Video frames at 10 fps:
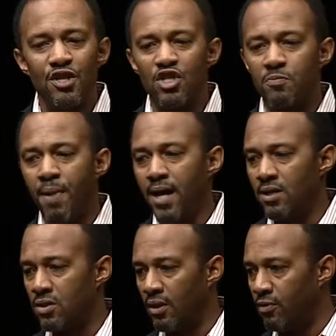despite
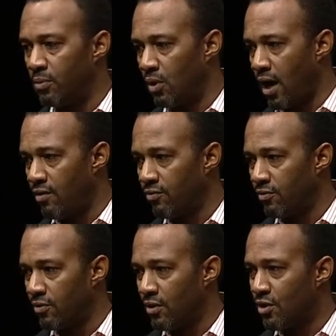its livable life.
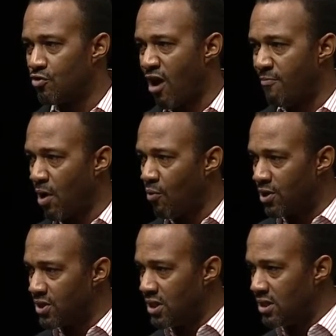Drive by one of
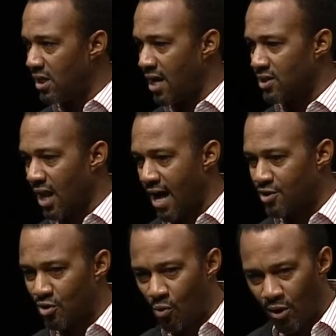CTA's
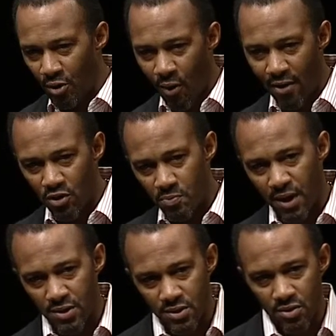lots, you'll wonder why those
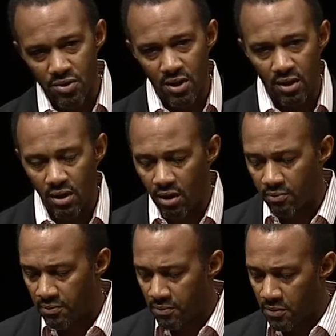buses are sitting there.
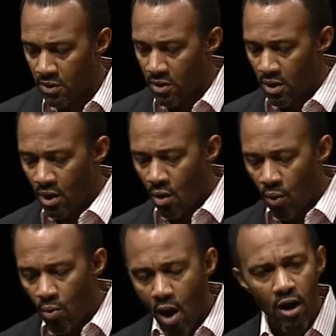
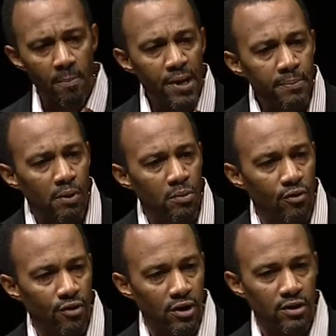We wanted a people
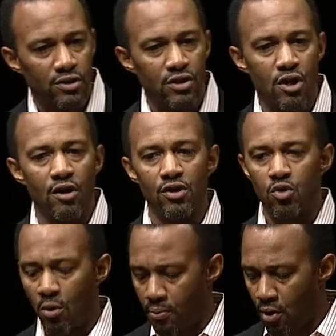mover to turn
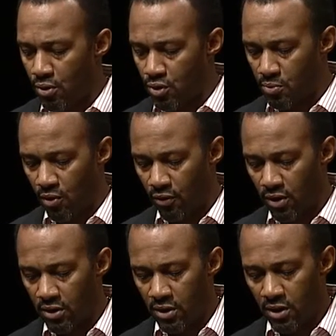into a produce mover.
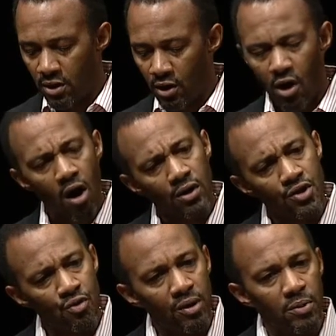Call us
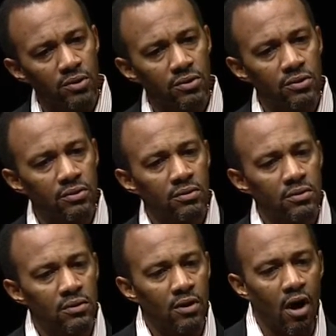dreamers,
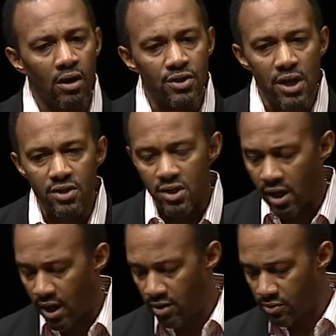call us
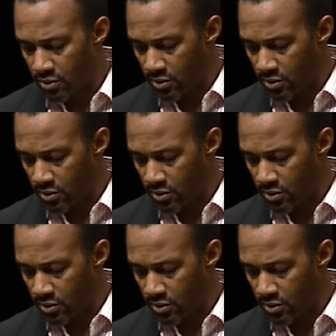instigators.